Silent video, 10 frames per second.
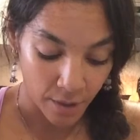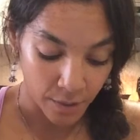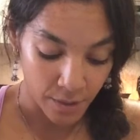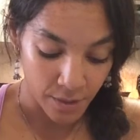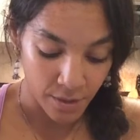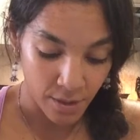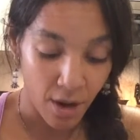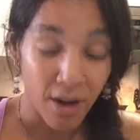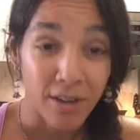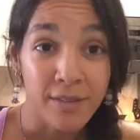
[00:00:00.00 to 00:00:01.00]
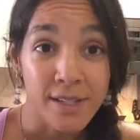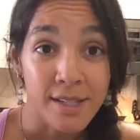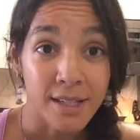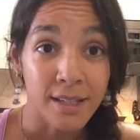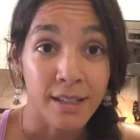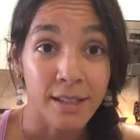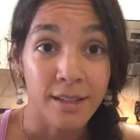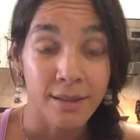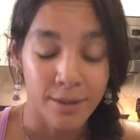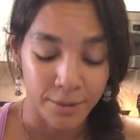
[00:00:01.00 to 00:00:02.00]
it was
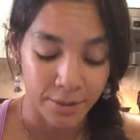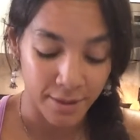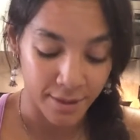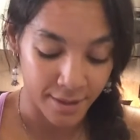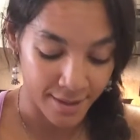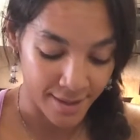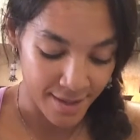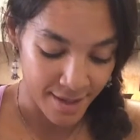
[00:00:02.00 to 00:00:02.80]
harvested or